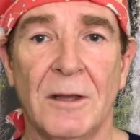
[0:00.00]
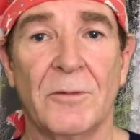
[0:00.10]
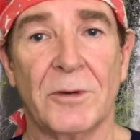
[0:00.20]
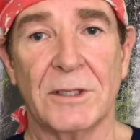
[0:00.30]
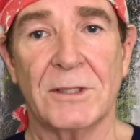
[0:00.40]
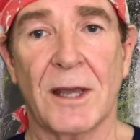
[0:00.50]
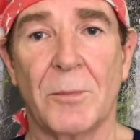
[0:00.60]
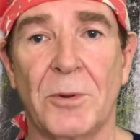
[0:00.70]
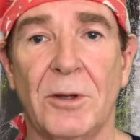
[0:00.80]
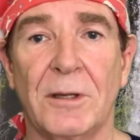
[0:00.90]
For
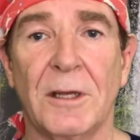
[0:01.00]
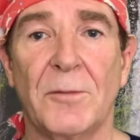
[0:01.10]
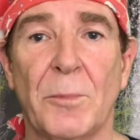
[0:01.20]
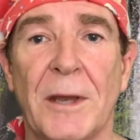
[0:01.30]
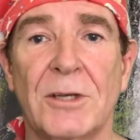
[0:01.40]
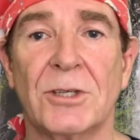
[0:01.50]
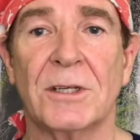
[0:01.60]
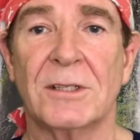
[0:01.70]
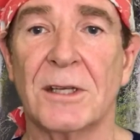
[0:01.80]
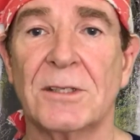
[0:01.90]
example, if a
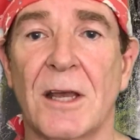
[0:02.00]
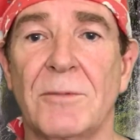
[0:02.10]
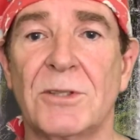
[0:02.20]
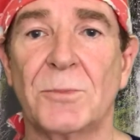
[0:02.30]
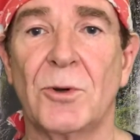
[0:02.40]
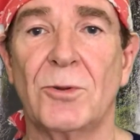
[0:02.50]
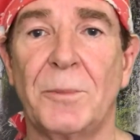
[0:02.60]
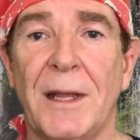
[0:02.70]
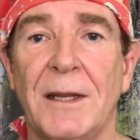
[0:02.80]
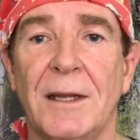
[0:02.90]
patient does have a small
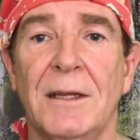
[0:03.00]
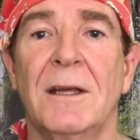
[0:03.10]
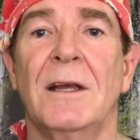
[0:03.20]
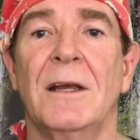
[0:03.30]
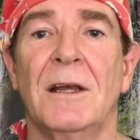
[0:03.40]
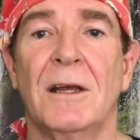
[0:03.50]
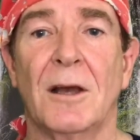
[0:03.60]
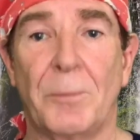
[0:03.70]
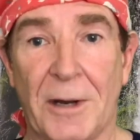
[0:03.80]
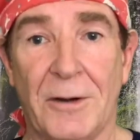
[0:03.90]
bladder,
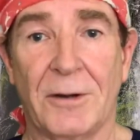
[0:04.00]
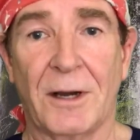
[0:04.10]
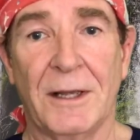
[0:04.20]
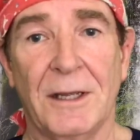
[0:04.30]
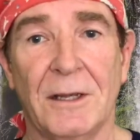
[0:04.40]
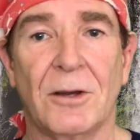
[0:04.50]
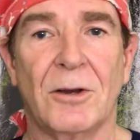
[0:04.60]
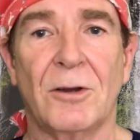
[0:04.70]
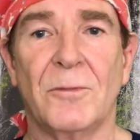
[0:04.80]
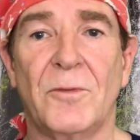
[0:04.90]
apparently
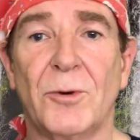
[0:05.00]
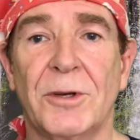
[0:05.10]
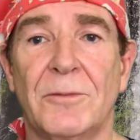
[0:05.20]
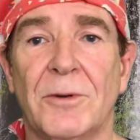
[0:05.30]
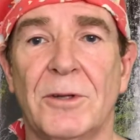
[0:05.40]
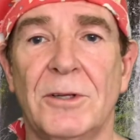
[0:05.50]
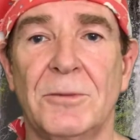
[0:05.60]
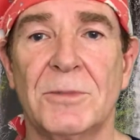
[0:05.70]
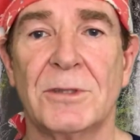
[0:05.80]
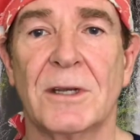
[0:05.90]
on voided
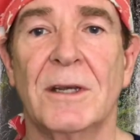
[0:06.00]
volumes,